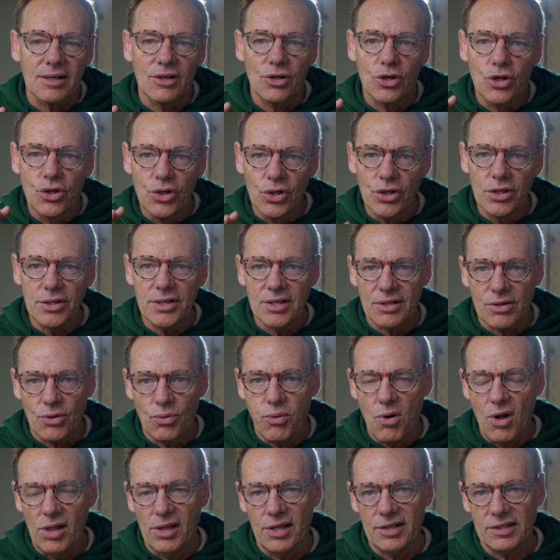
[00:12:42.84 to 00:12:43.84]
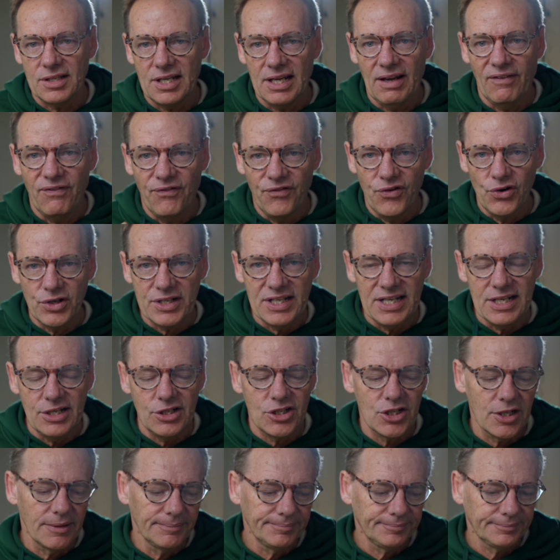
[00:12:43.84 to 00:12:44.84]
good quality
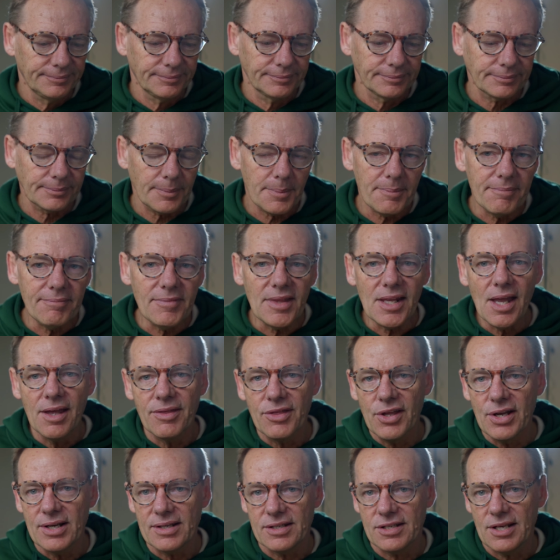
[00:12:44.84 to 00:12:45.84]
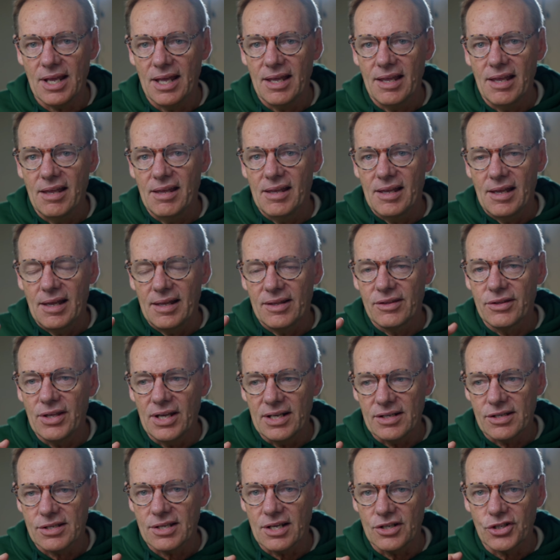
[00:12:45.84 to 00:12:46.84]
footage that's
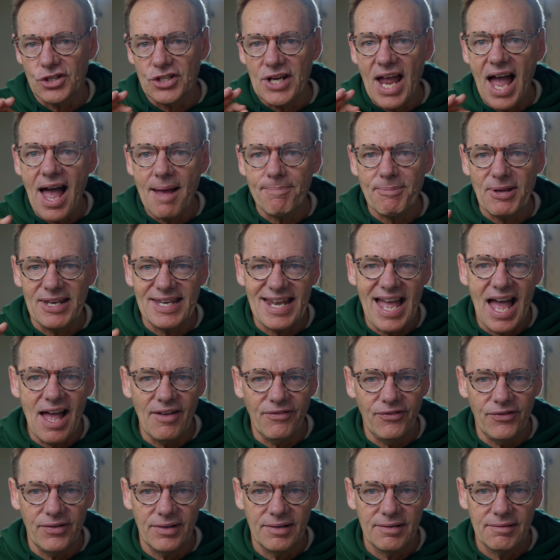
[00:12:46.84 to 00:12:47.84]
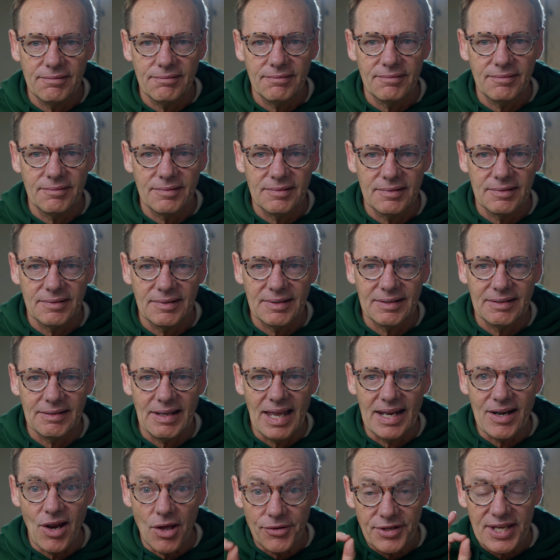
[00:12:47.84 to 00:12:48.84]
sharp enough,
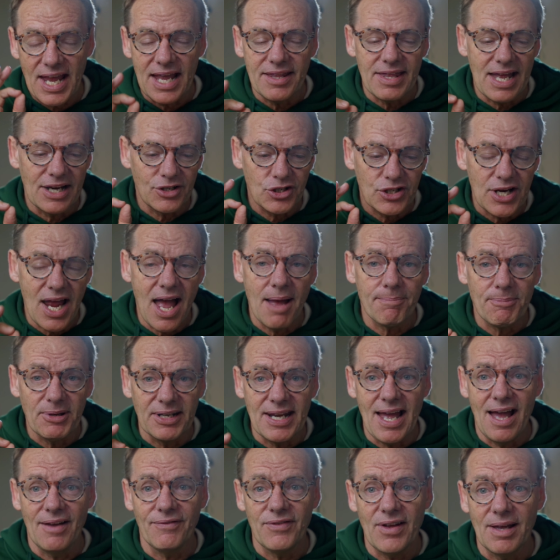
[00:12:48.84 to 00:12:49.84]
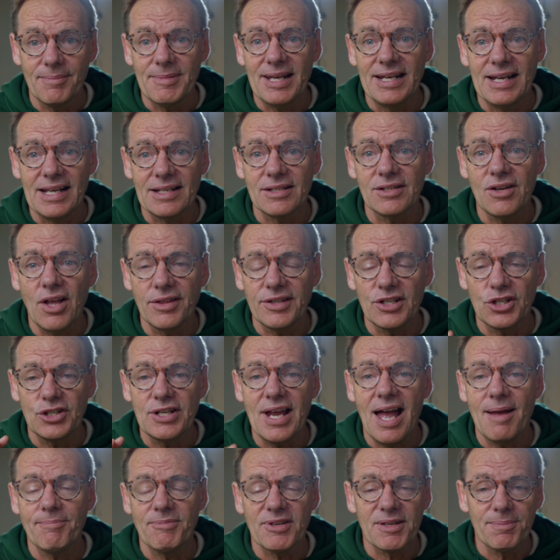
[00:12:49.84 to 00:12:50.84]
and I'll say that sharp enough. I mean, it's not the
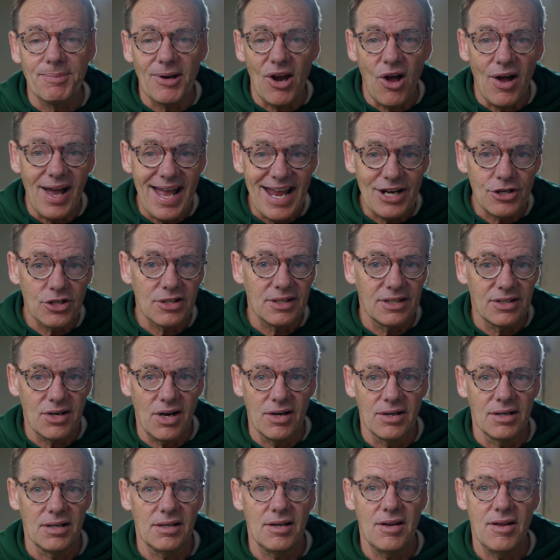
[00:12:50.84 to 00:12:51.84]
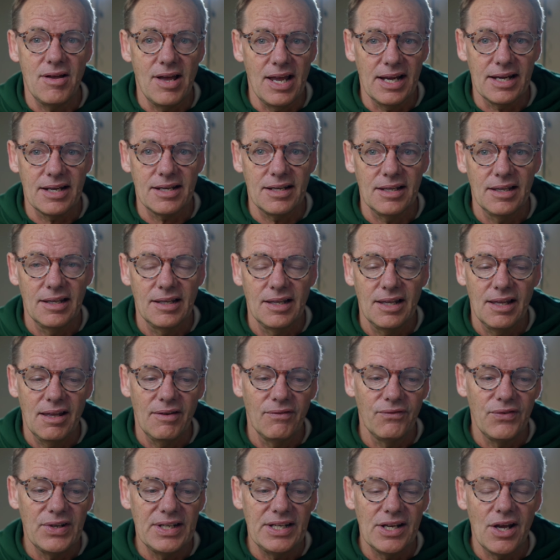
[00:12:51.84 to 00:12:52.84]
sharpest, but I actually don't like
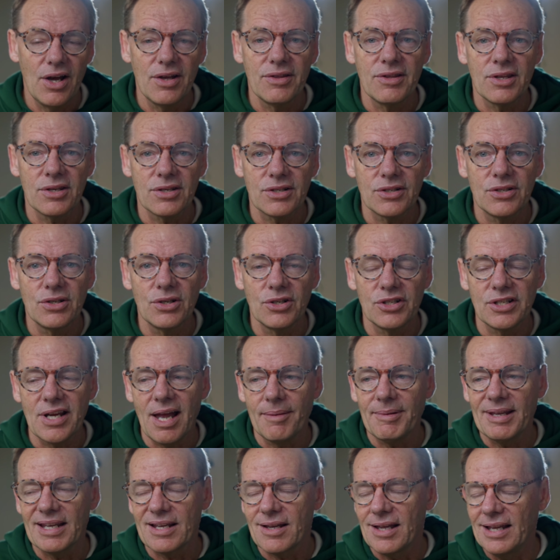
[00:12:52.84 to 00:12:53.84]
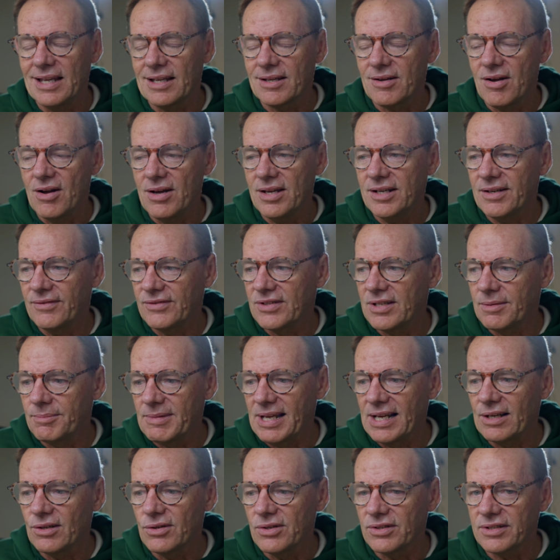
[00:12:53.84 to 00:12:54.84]
video that's too sharp. It kind of, to
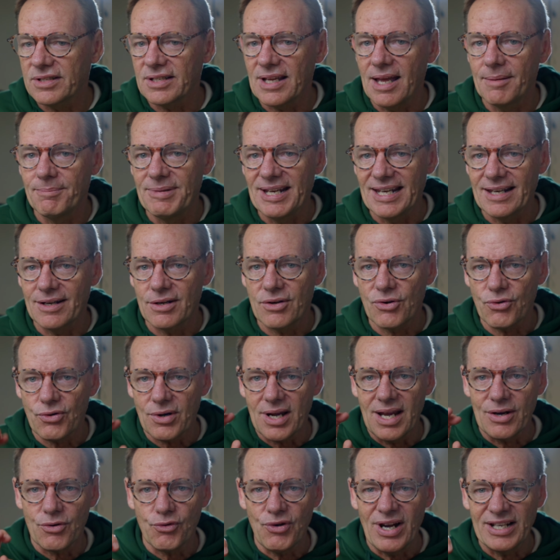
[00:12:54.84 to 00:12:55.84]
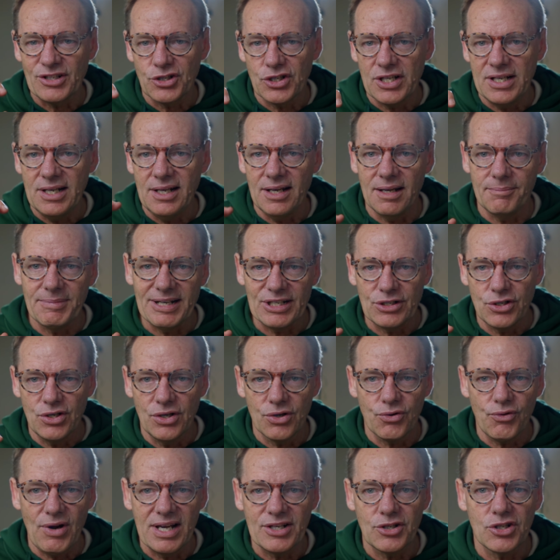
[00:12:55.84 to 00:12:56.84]
me, looks a bit crunchy, a bit
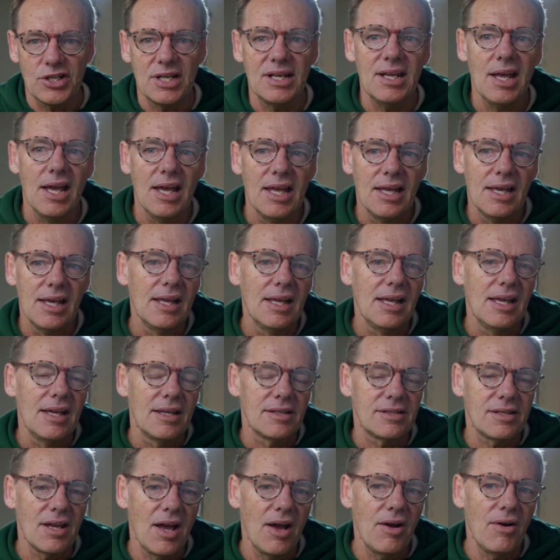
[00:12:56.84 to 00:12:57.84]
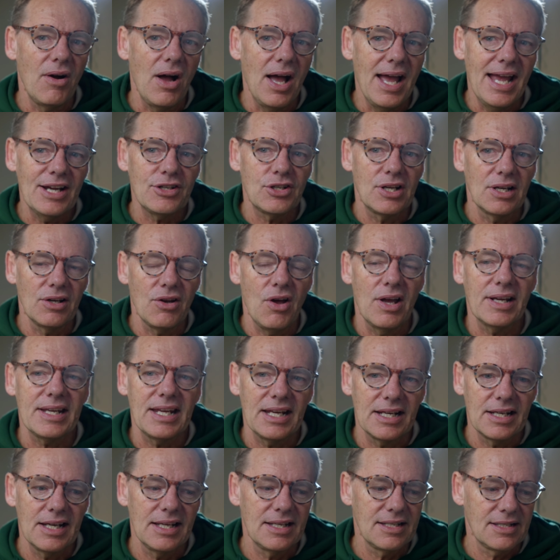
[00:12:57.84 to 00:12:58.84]
too crunchy. So I actually
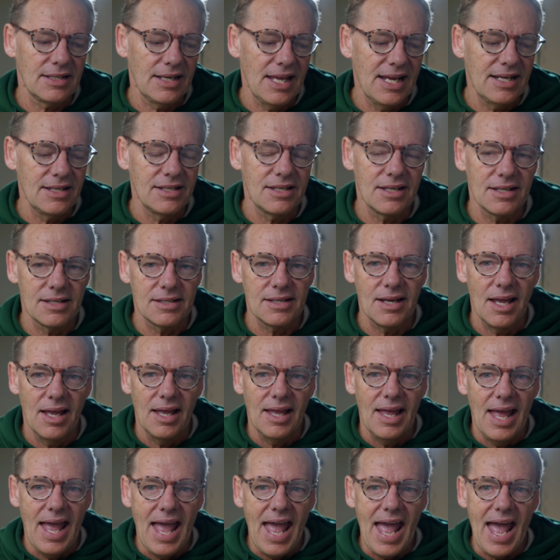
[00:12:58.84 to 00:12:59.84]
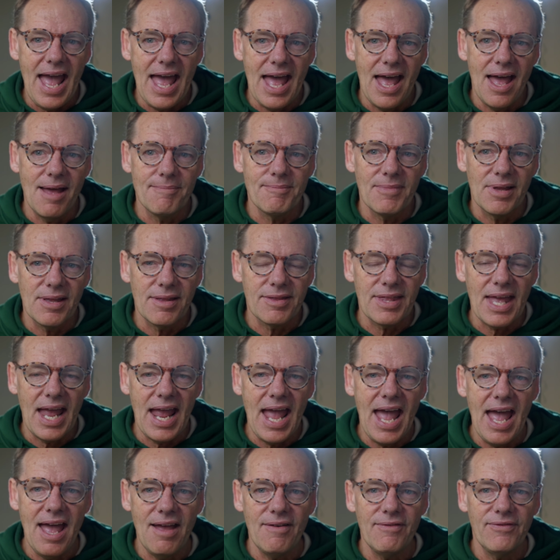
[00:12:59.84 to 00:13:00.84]
liking these lenses. They
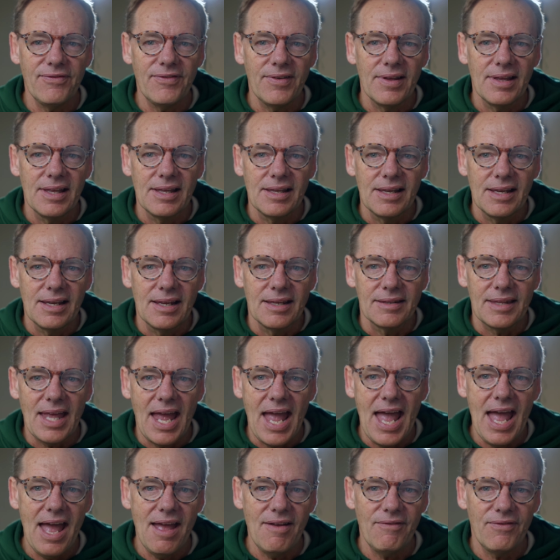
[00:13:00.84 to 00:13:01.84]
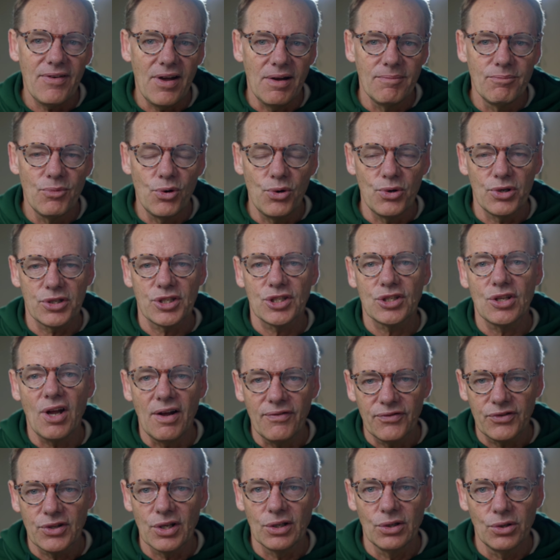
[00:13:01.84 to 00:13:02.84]
have a more
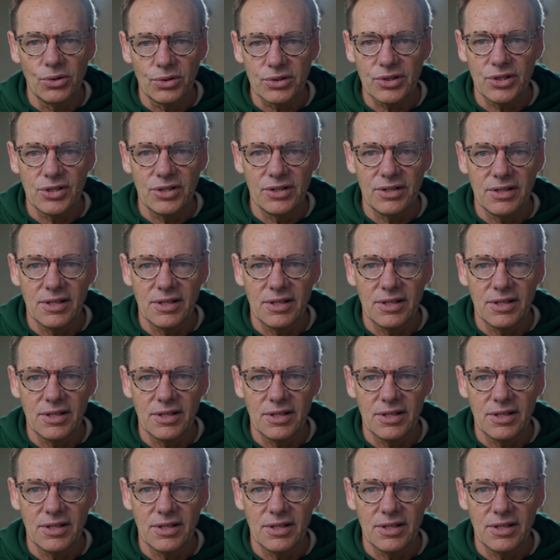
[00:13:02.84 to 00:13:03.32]
softer look to